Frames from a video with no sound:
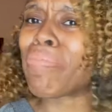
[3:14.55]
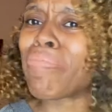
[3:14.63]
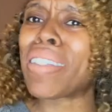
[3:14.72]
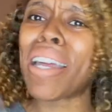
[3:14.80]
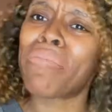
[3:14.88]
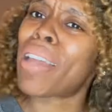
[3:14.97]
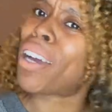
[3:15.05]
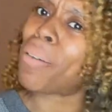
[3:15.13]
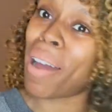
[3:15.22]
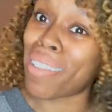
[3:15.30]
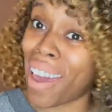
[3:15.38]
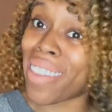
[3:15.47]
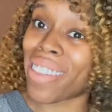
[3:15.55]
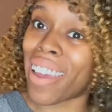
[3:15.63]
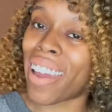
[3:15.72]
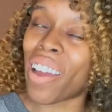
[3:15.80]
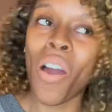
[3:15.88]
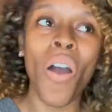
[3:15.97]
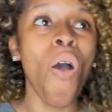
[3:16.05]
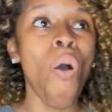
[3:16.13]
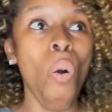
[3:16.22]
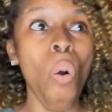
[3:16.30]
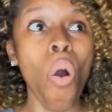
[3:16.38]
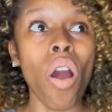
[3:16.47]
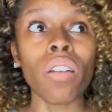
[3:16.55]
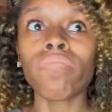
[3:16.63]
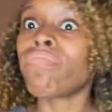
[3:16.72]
yep, not gonna buy that thing. Or